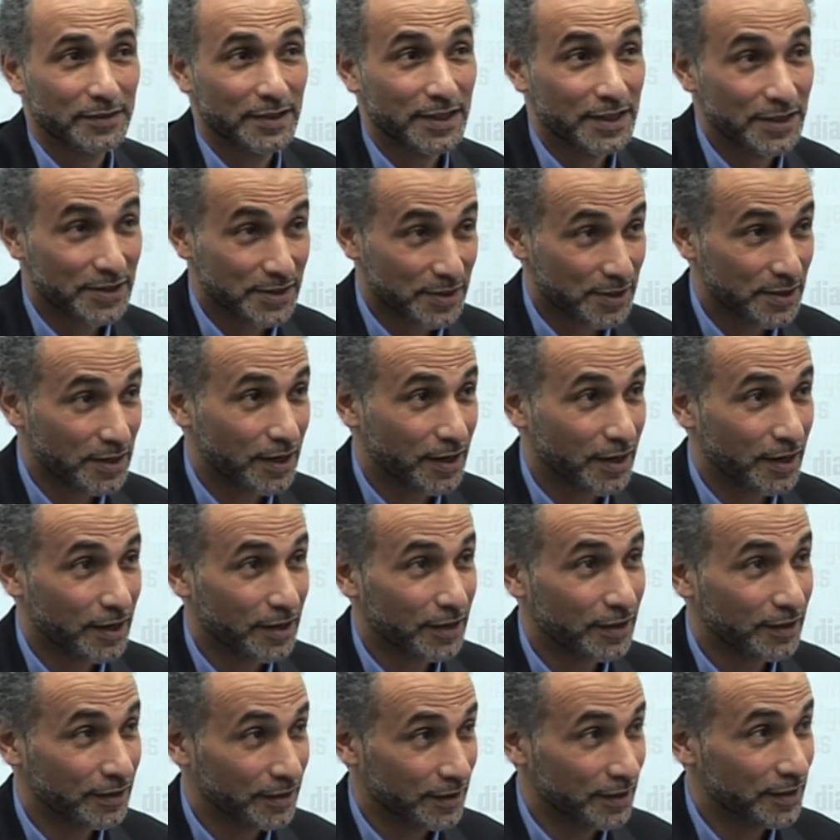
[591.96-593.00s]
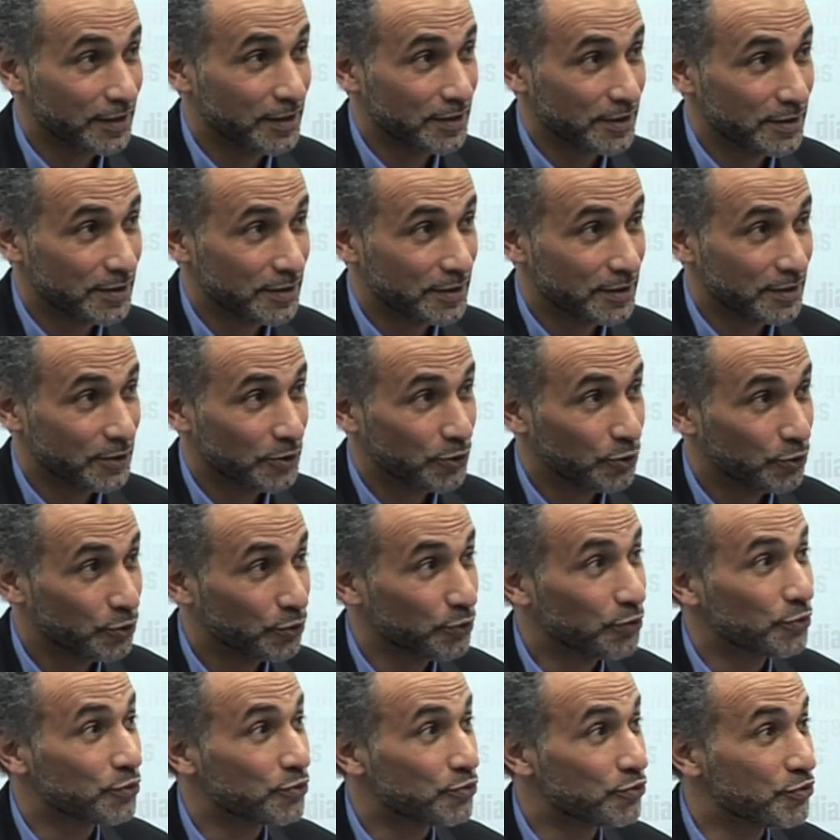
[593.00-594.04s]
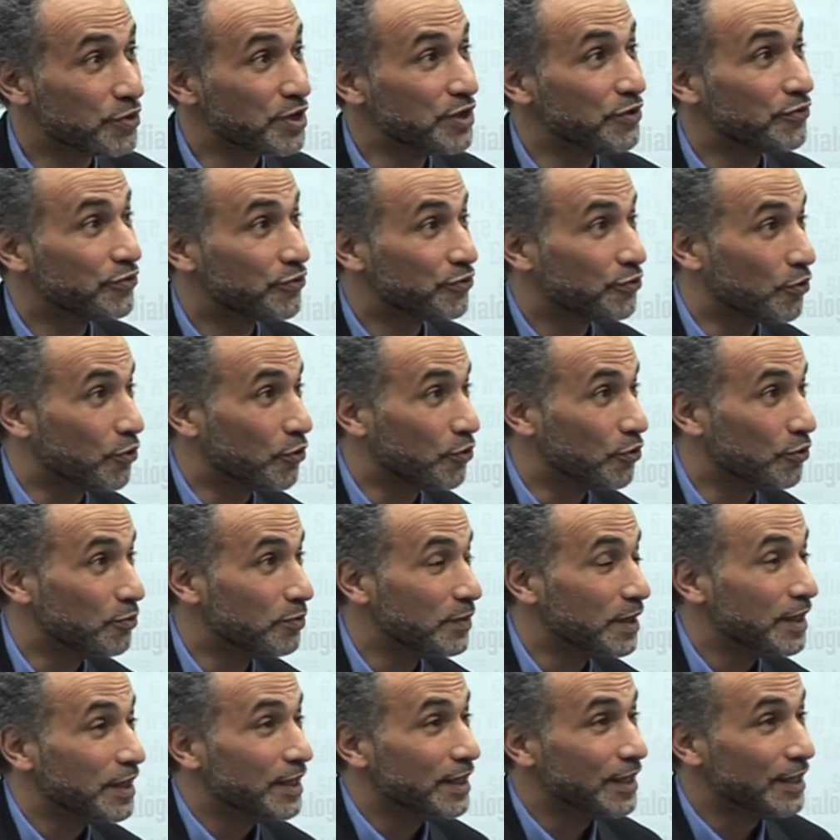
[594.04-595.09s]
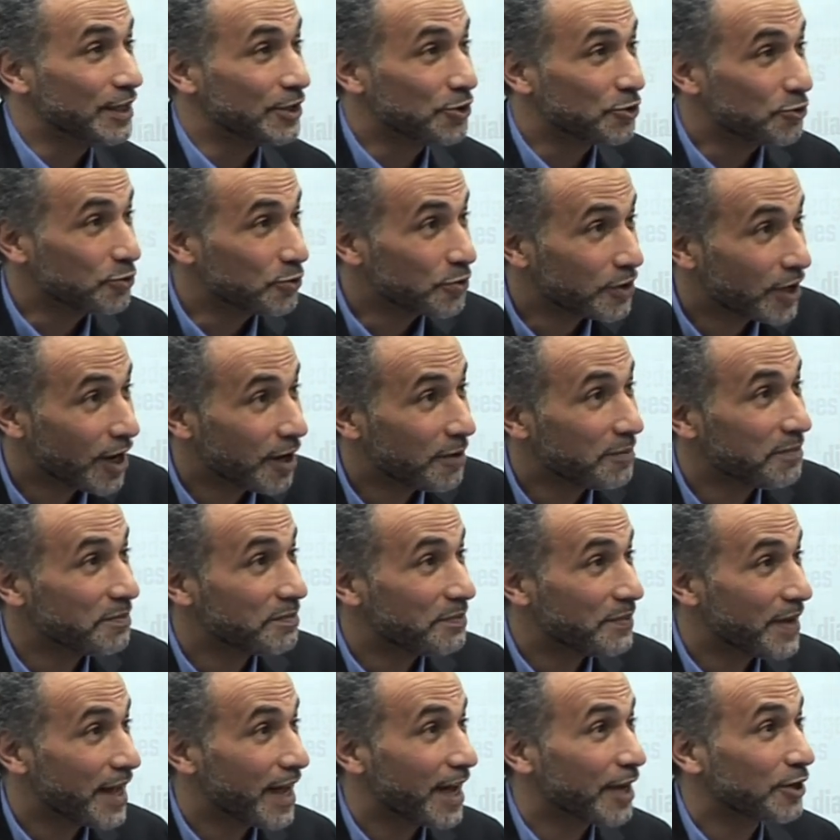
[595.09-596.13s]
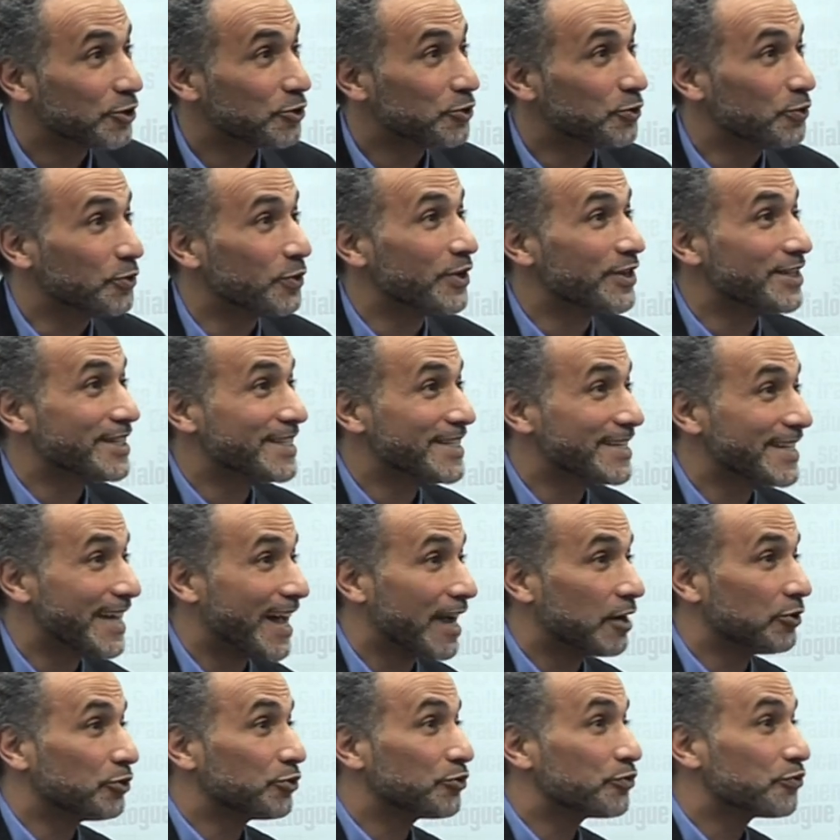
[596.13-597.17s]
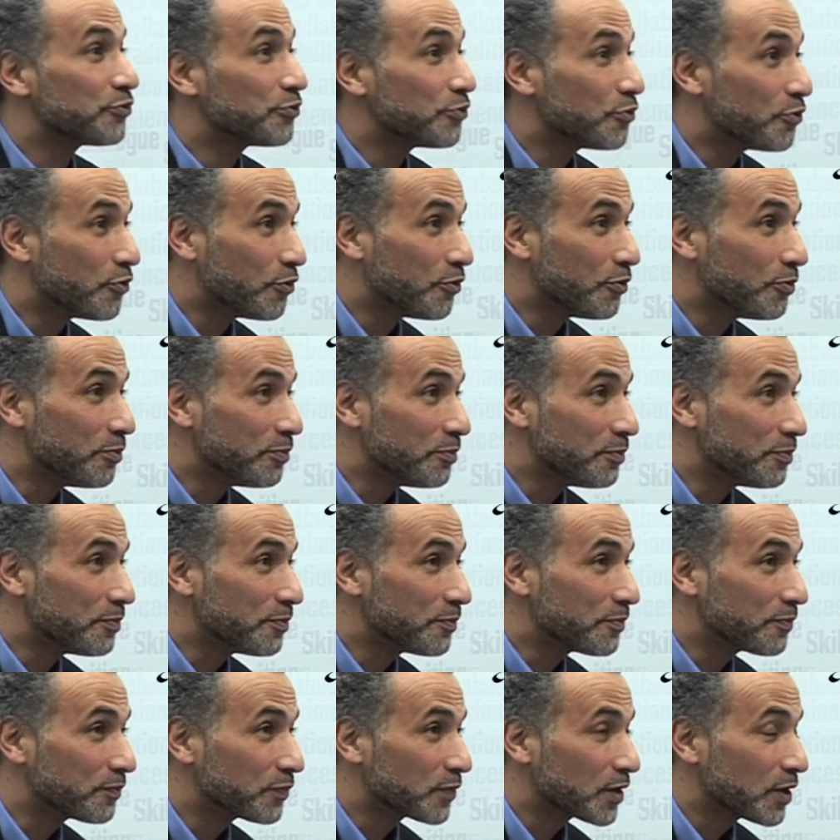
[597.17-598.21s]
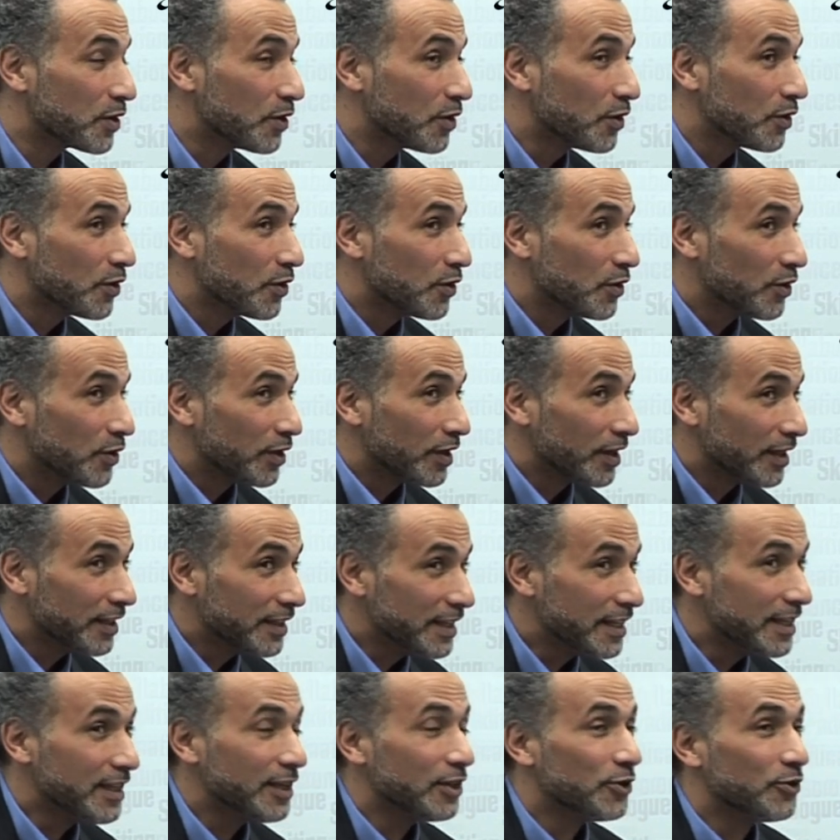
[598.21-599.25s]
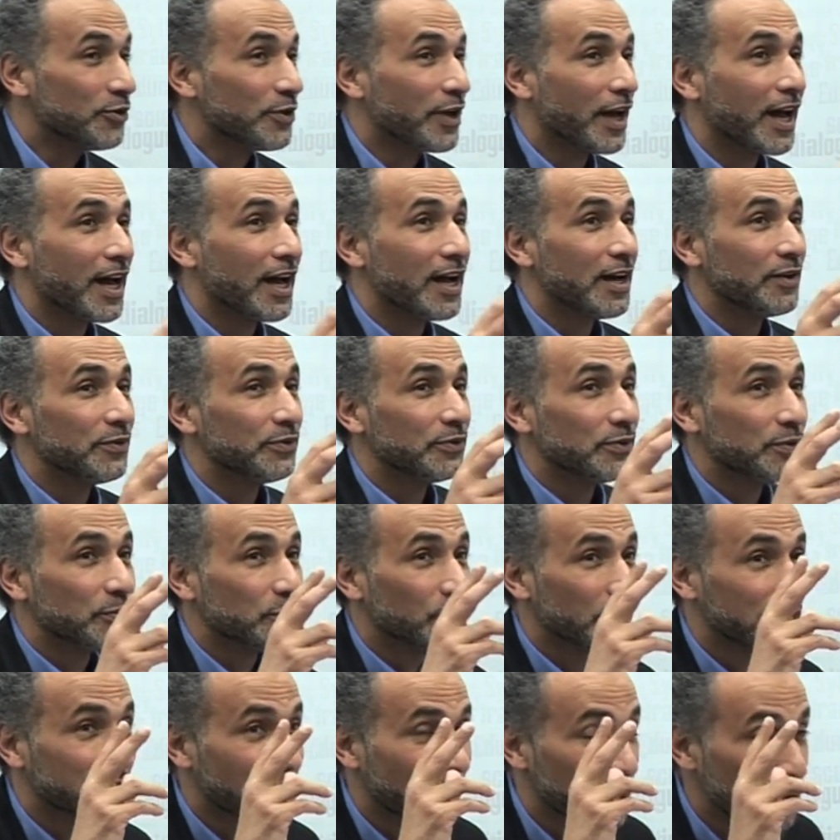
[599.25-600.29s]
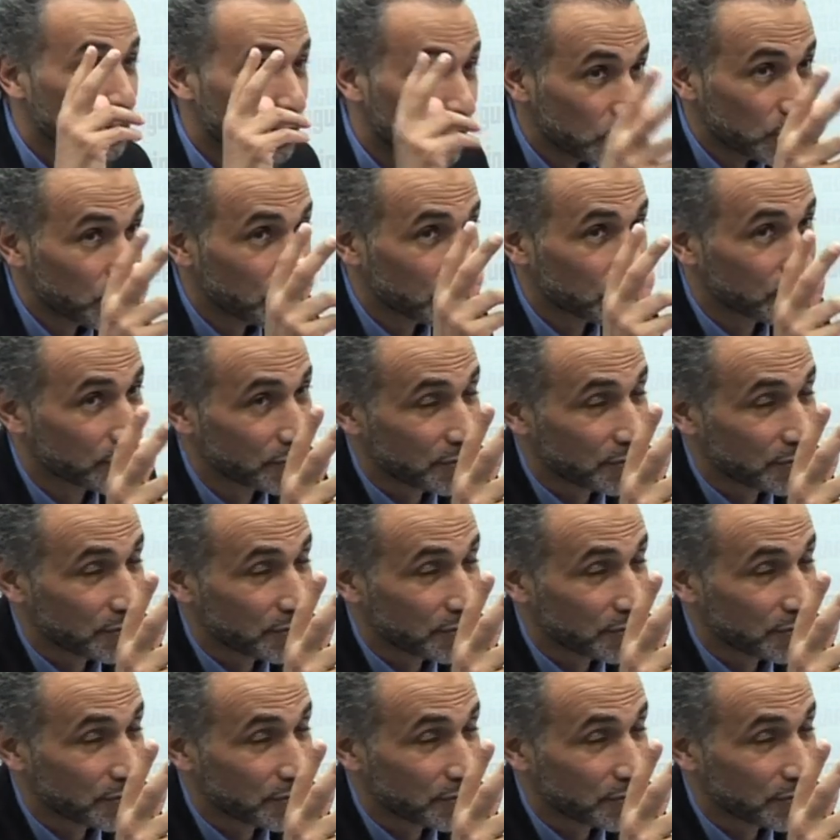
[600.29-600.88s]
Islah is to reform, is to come back to a sound form. And here you have what I want you to